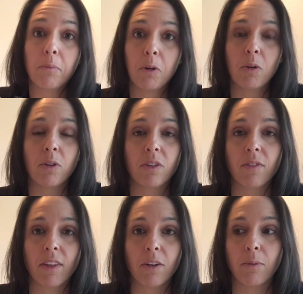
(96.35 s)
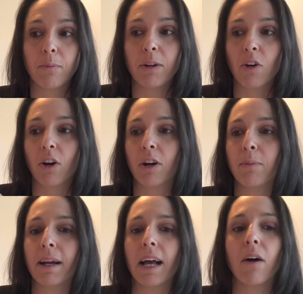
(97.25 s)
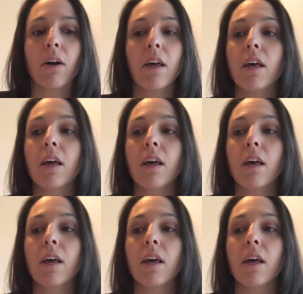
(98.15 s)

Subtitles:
who knows if they'll be darker by now.